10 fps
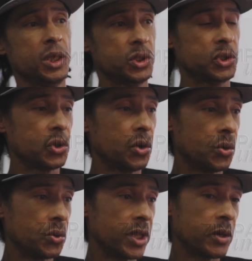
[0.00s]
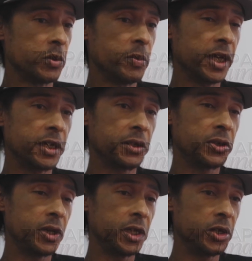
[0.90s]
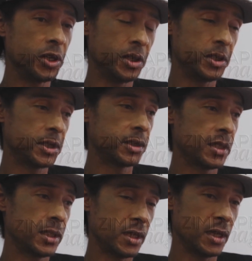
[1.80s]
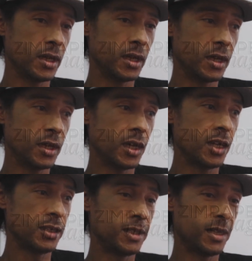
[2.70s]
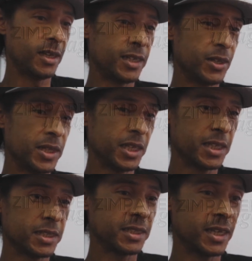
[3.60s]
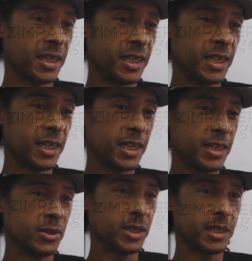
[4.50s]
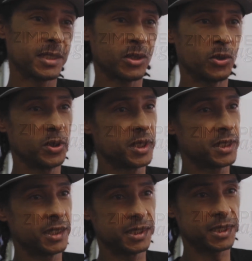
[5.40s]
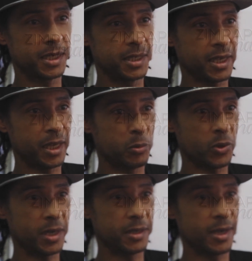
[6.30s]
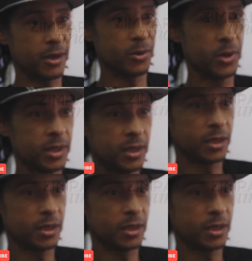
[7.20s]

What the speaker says: So that would make it 30 years, and I don't think it's a coincidence that it came right now.